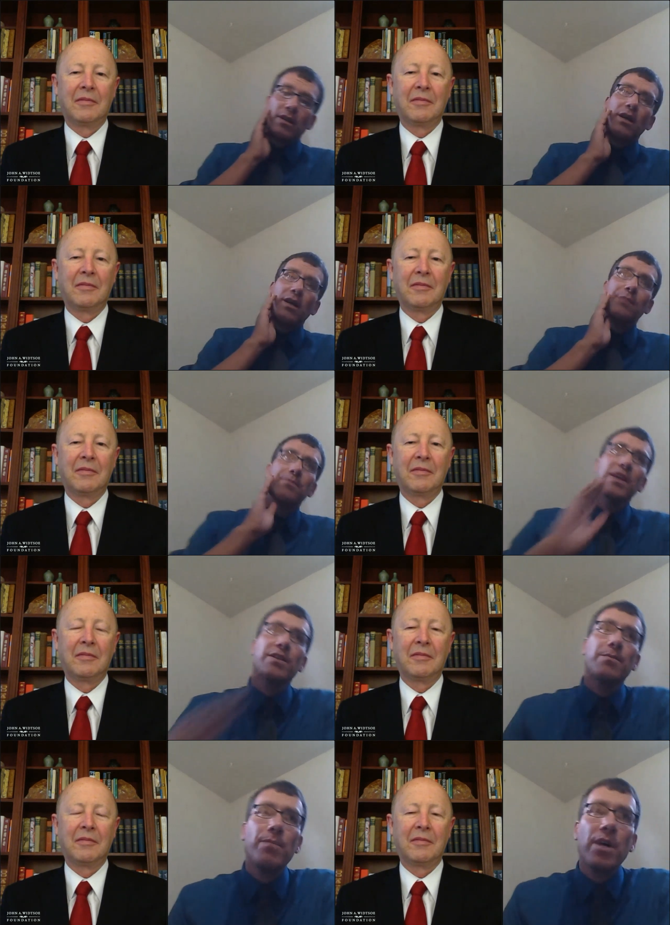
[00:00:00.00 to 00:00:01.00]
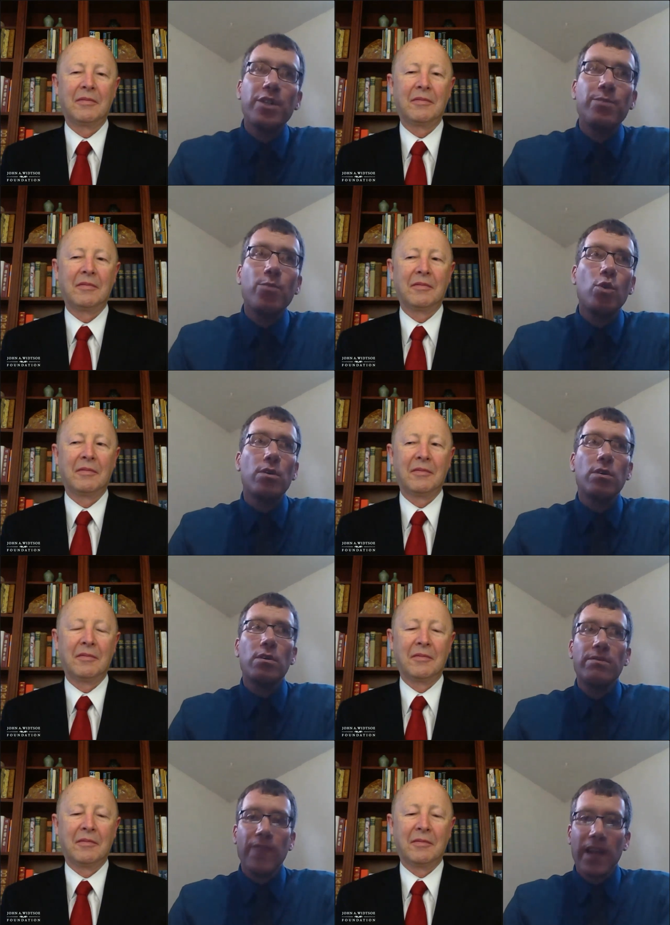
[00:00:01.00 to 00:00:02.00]
Speaker 1: uh, it's a much more
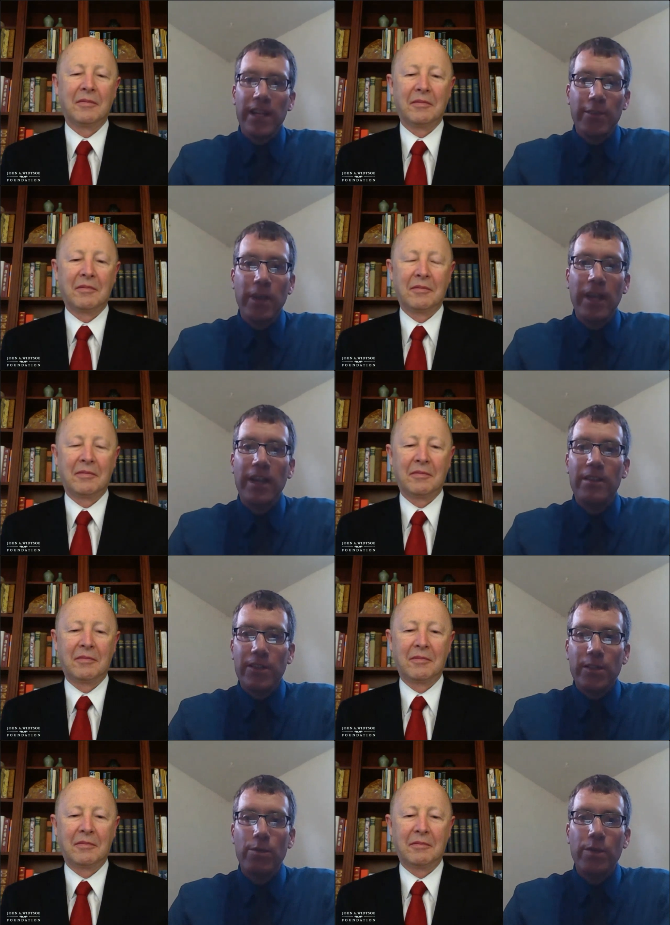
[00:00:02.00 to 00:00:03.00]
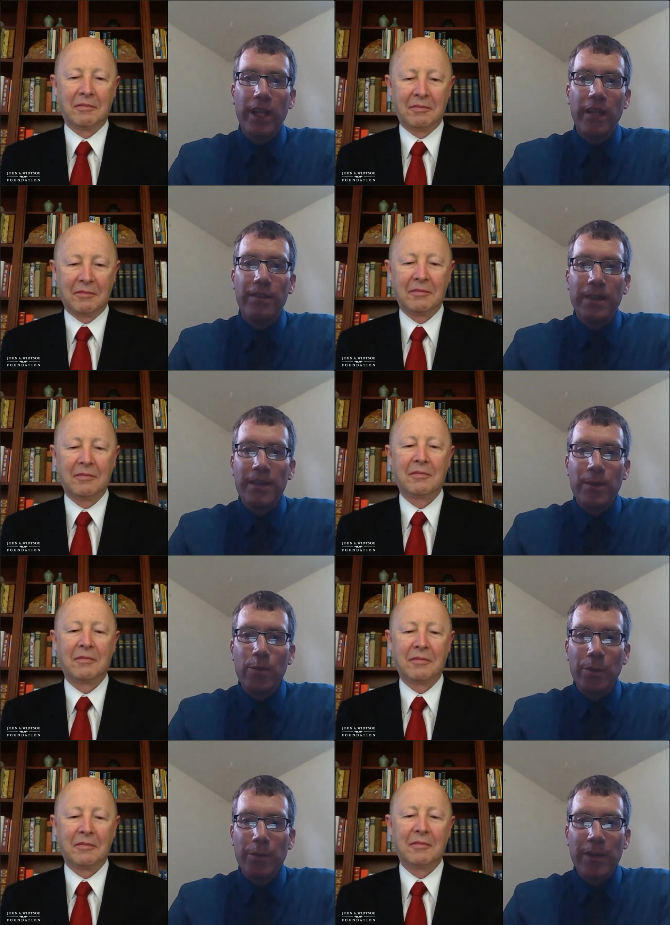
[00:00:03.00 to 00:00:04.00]
fine-grained story.
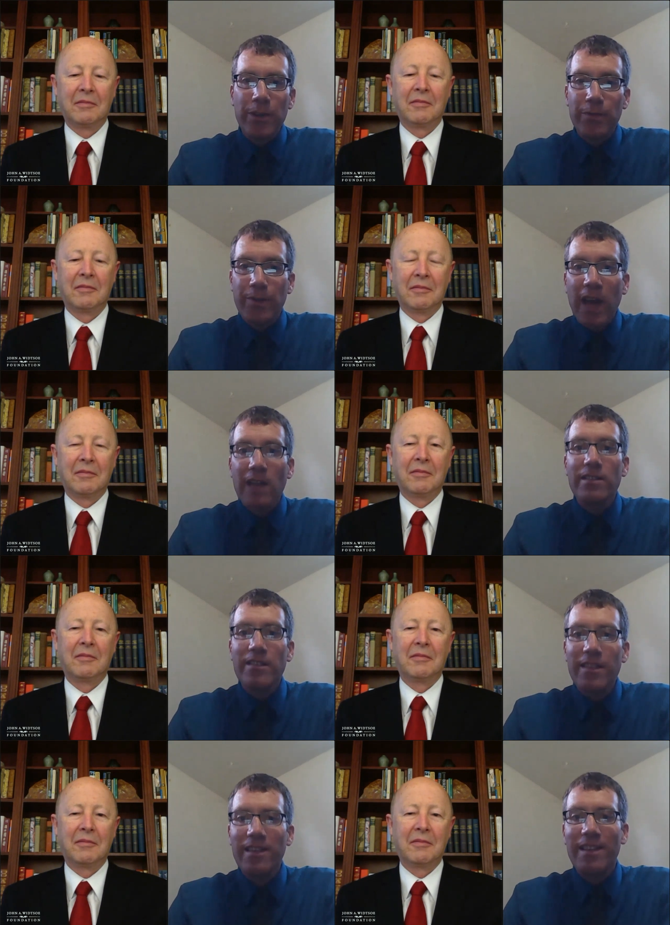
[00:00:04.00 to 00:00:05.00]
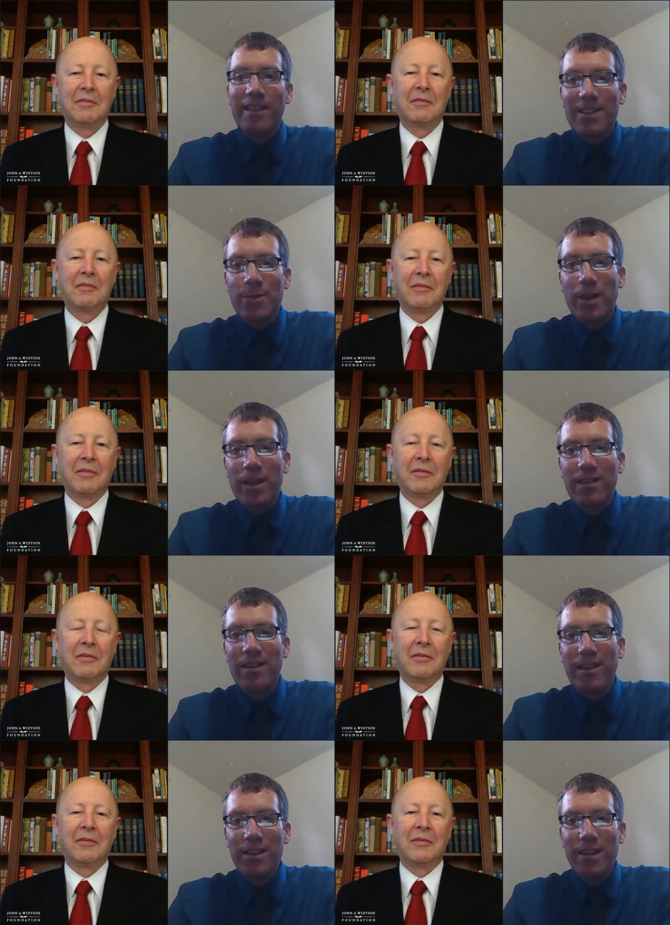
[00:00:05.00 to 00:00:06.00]
We read too fast, and that's why
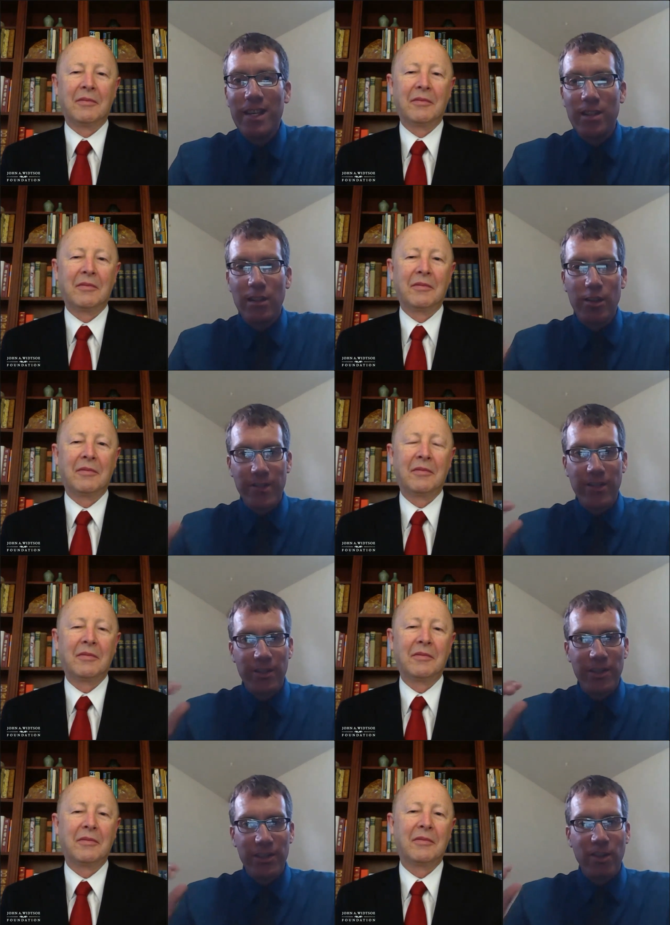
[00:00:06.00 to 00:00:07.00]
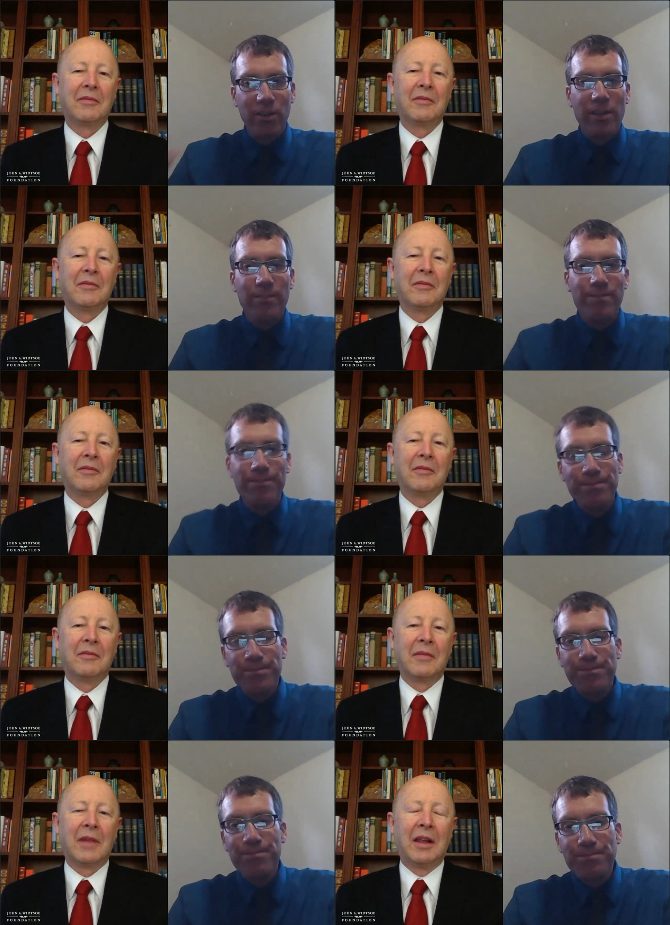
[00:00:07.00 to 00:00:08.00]
Speaker 2: it looks very stark.
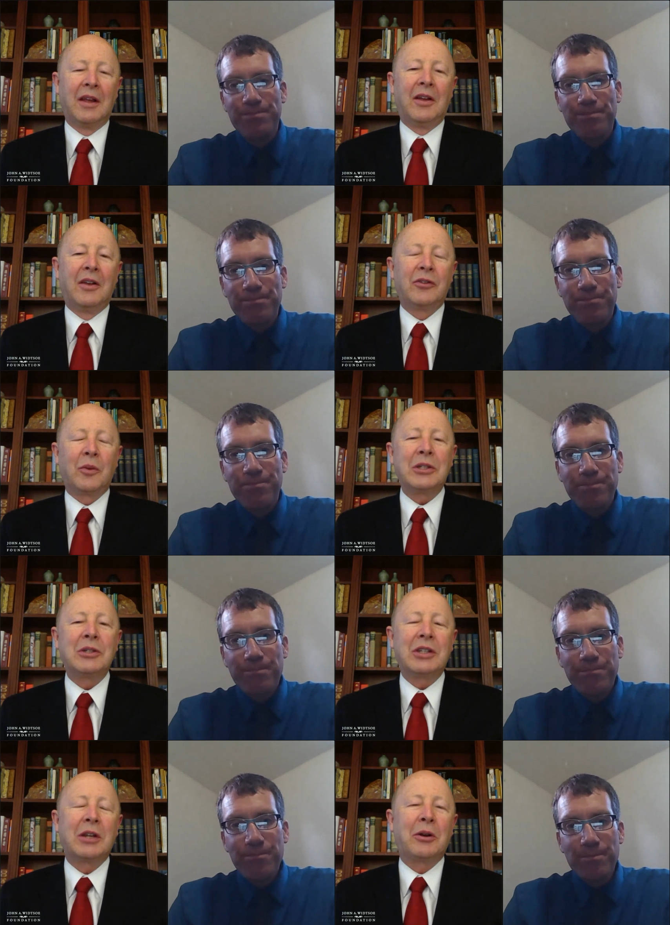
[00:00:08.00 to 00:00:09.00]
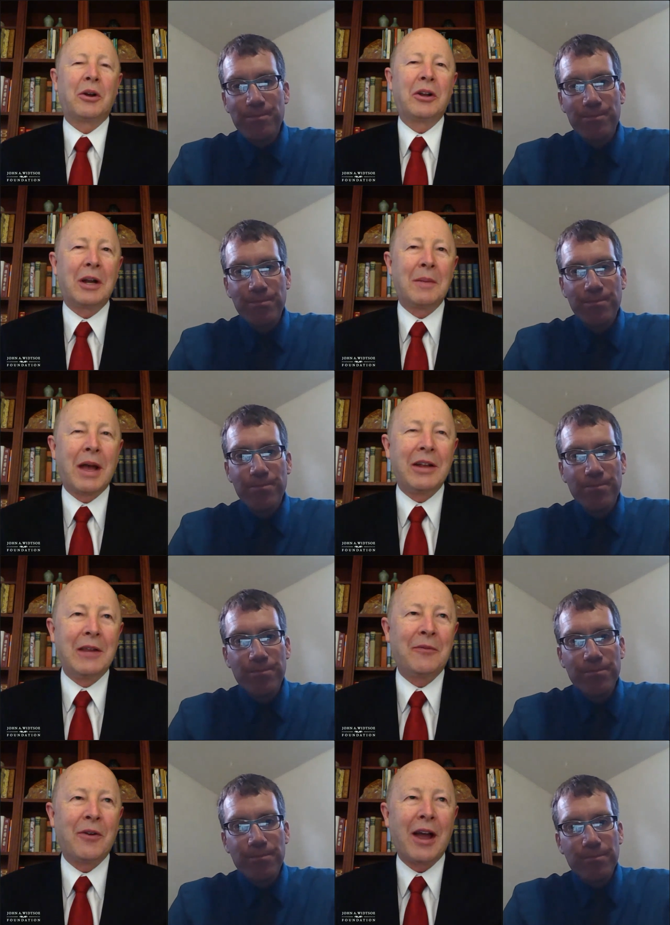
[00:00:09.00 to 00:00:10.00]
So what you said earlier about
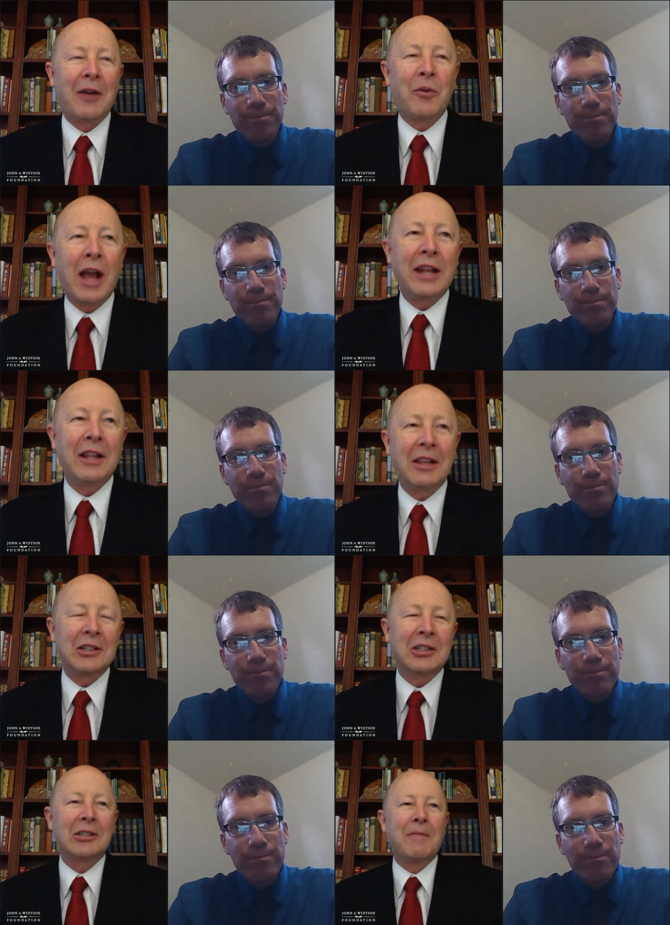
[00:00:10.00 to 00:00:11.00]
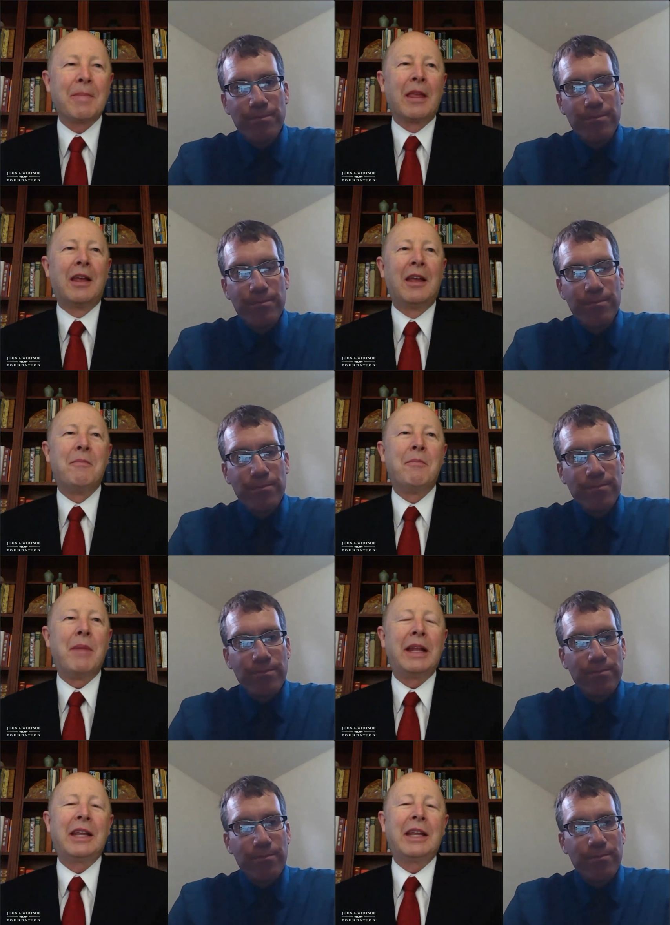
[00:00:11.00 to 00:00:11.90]
Nephi writing this many